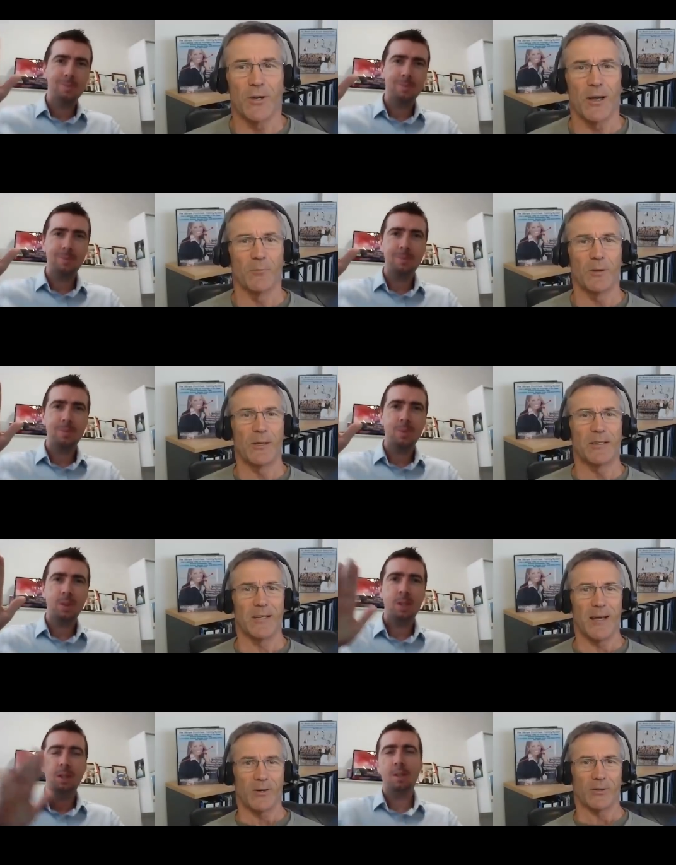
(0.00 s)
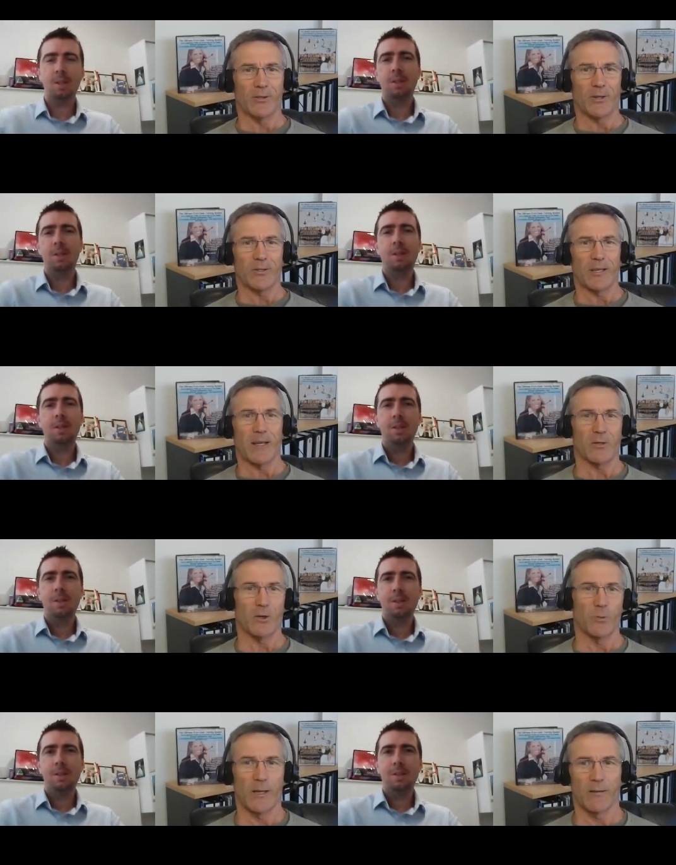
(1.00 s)
Speaker 1: uh, with me today on, on today's
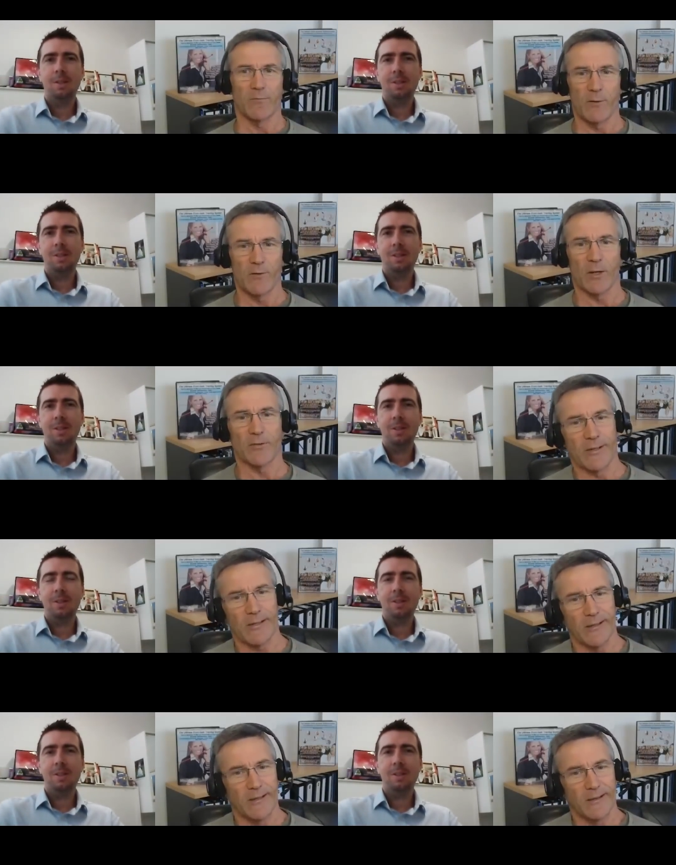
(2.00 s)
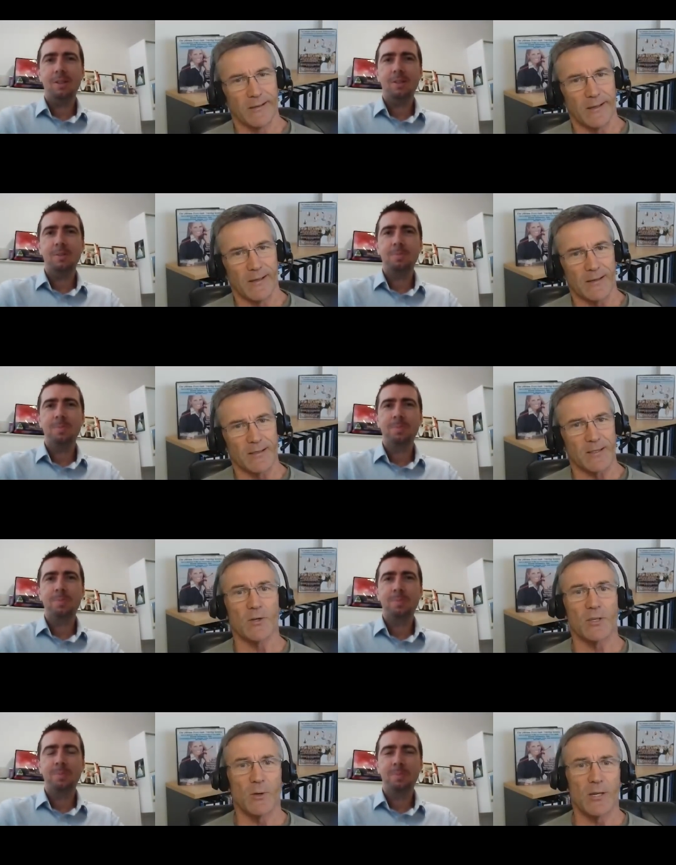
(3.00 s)
call. We've, we've got the, the
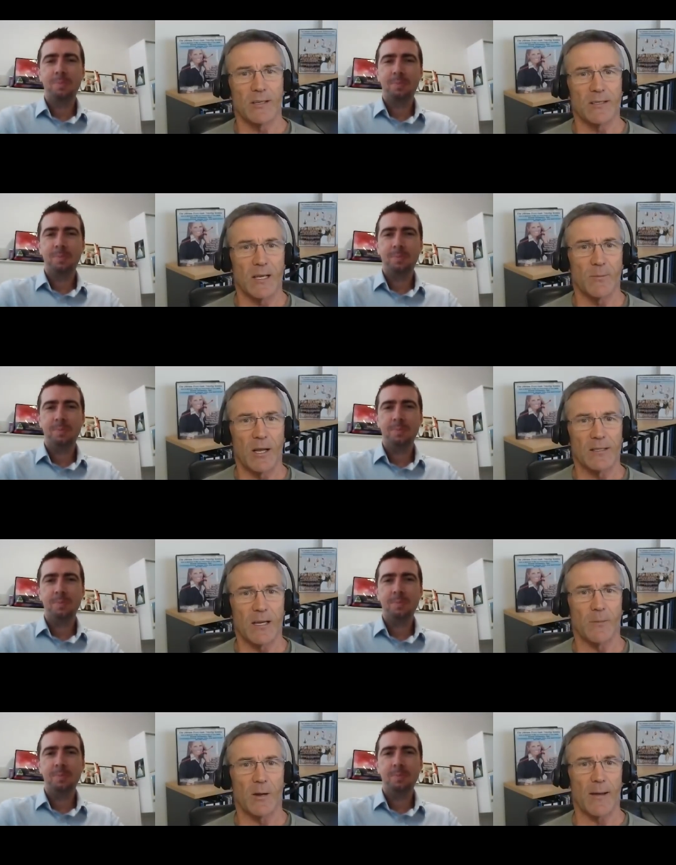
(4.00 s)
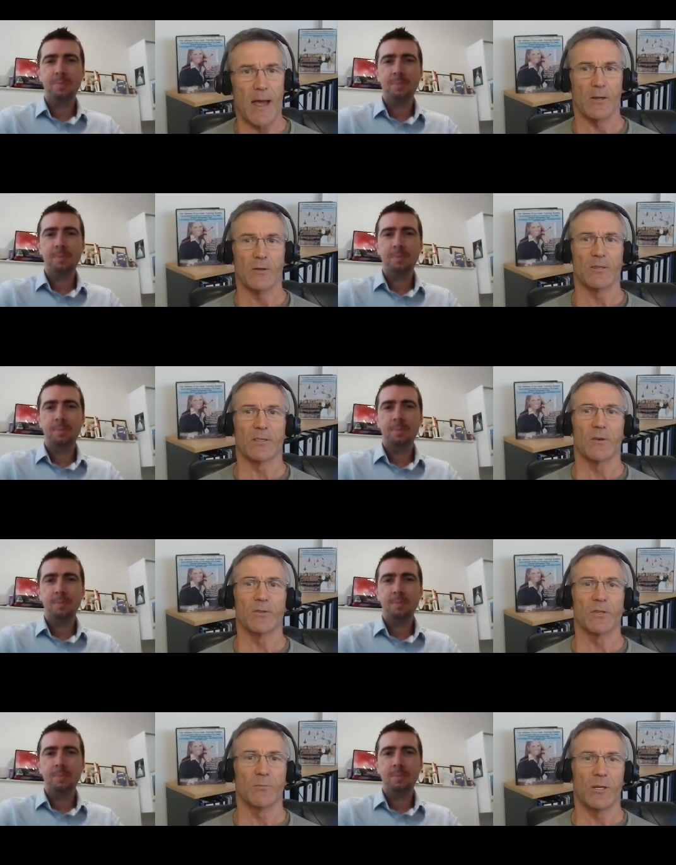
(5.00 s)
social media seminars coming up, how to use
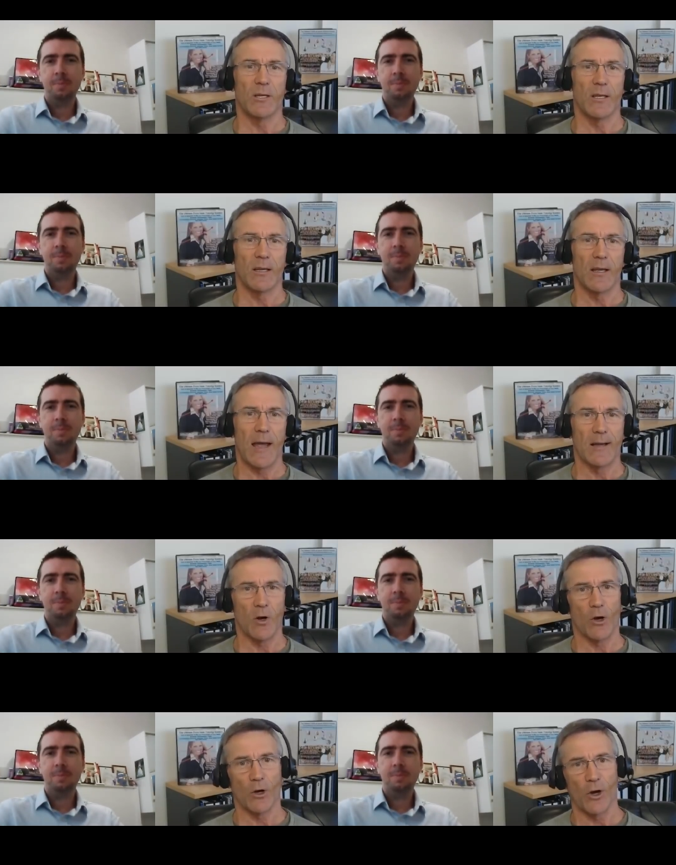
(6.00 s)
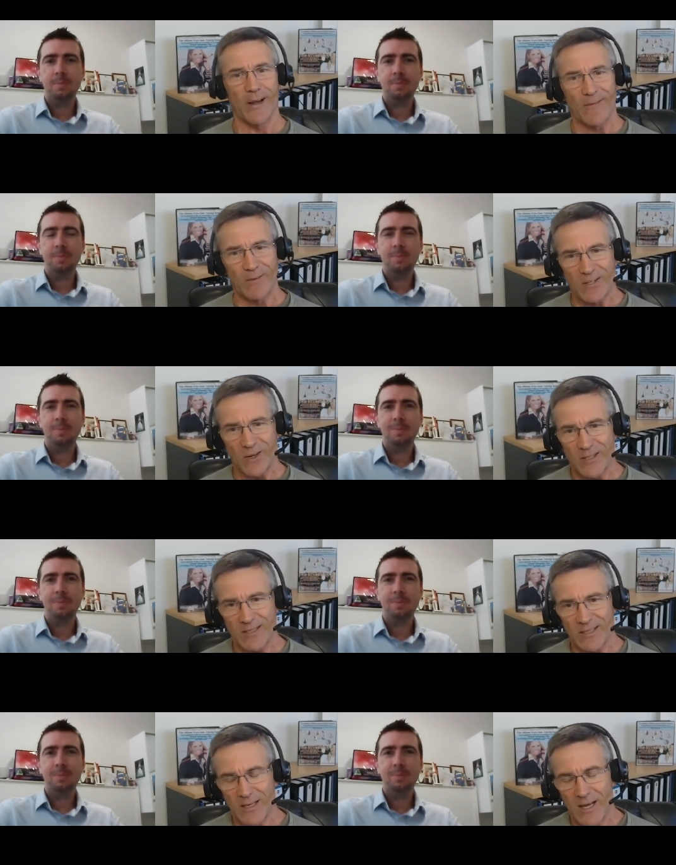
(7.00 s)
social media and online
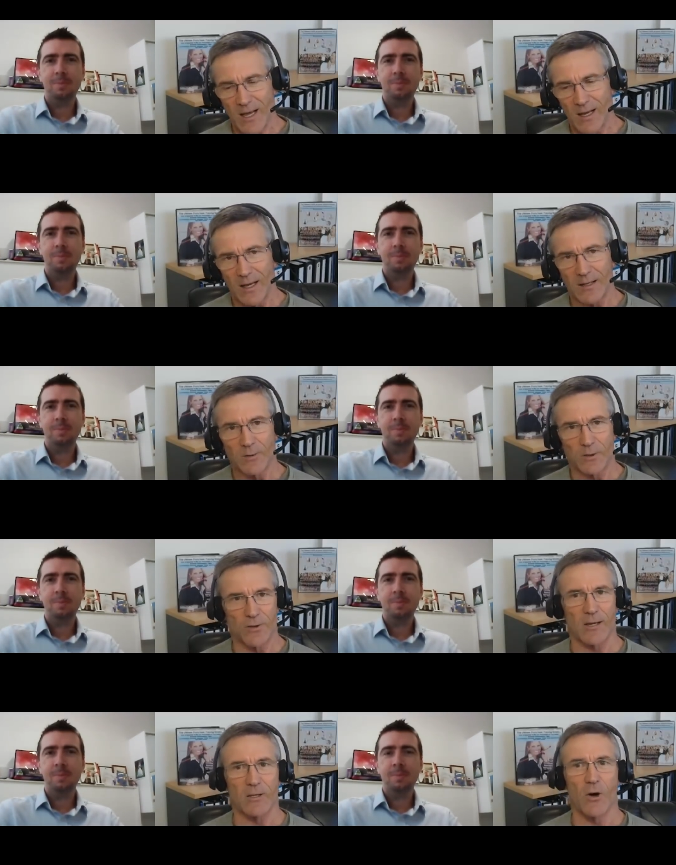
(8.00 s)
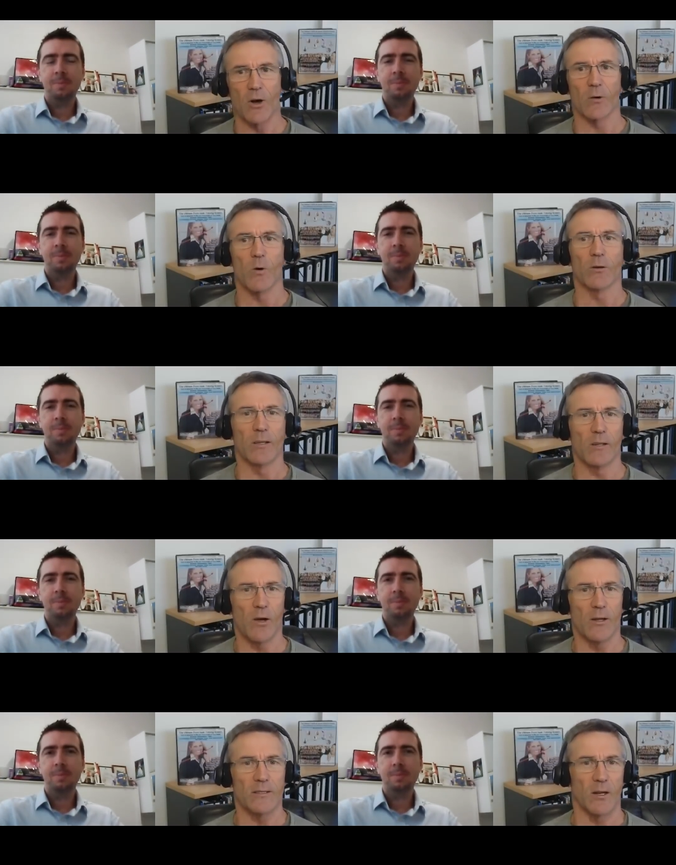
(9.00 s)
advertising uh, to attract high quality
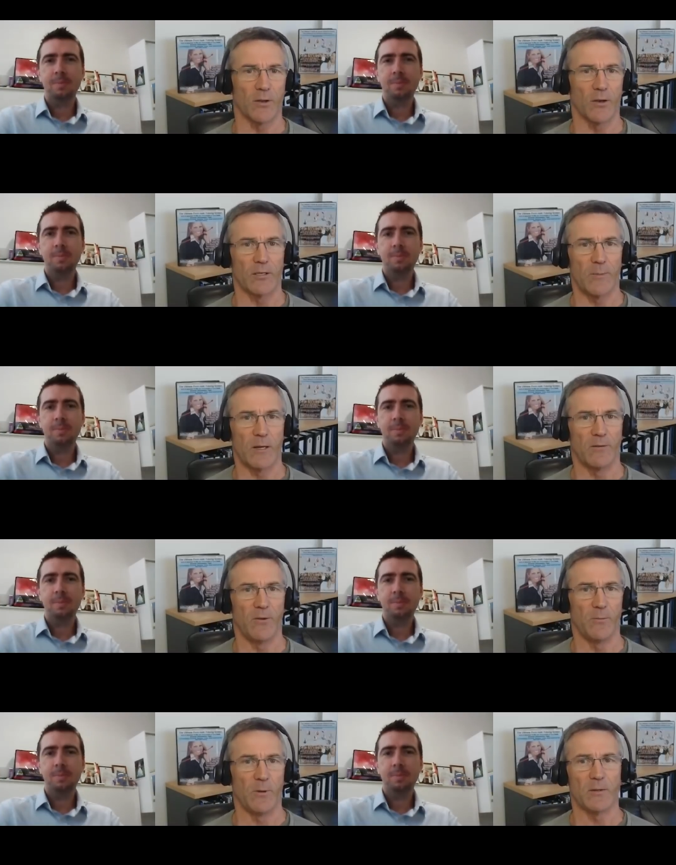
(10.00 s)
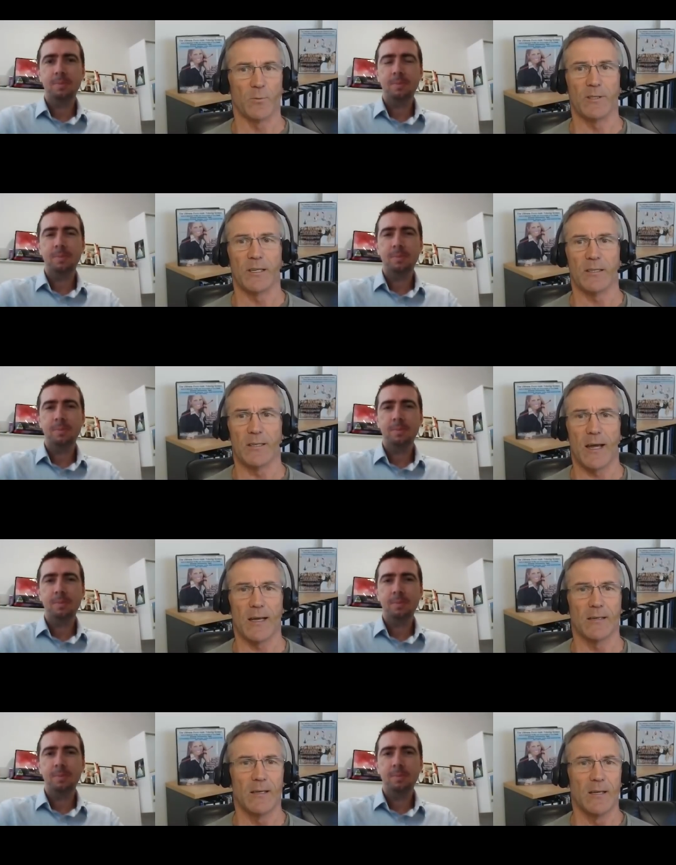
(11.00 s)
clients. And I thought I'd spend a few minutes with Nick
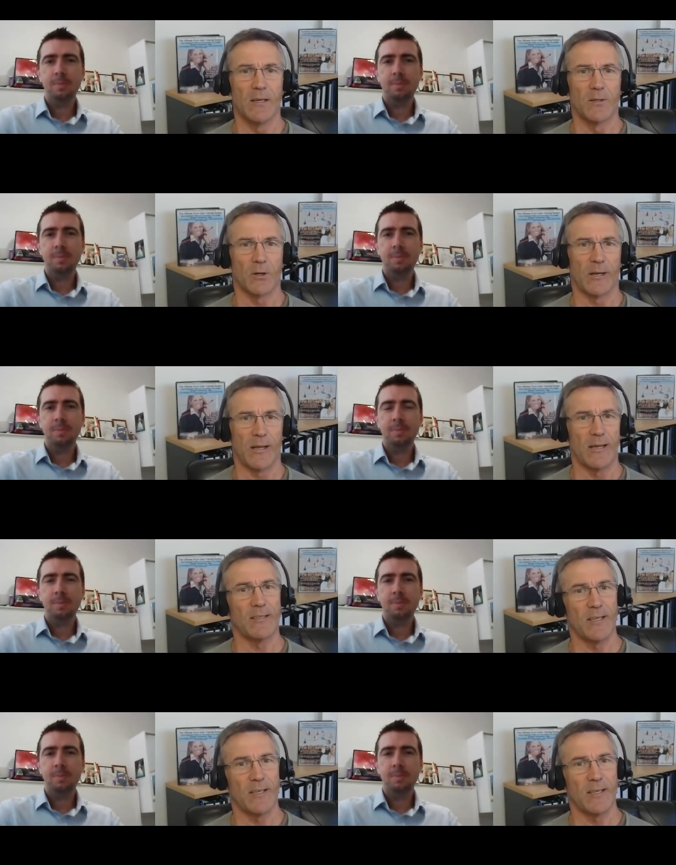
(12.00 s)
today, talk about his